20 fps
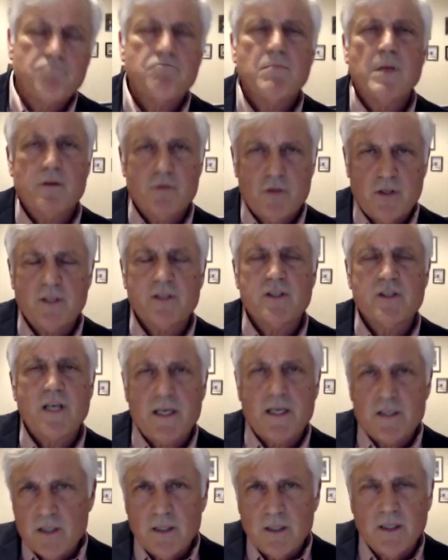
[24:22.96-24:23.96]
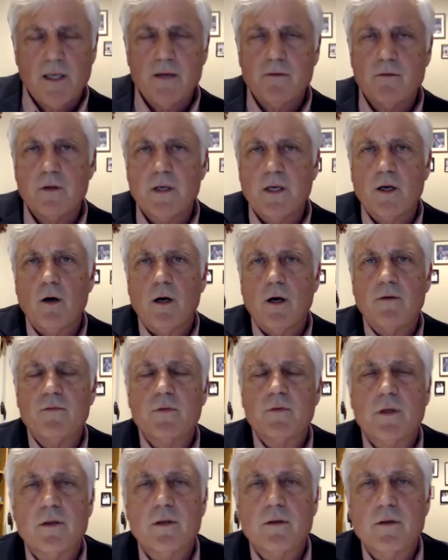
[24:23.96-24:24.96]
success in leveling off
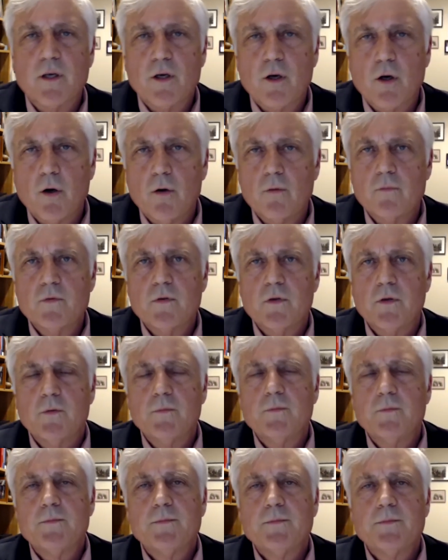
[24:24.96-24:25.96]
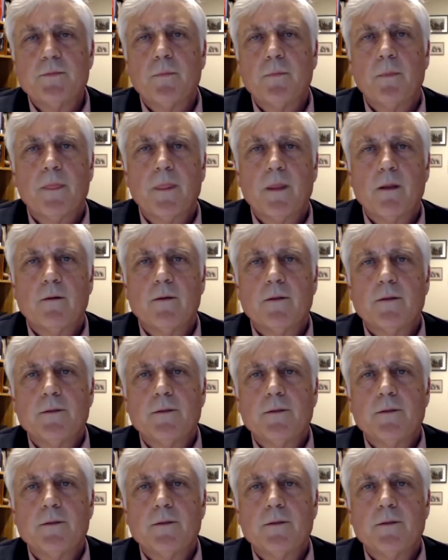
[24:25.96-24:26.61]
the curve to. Yeah.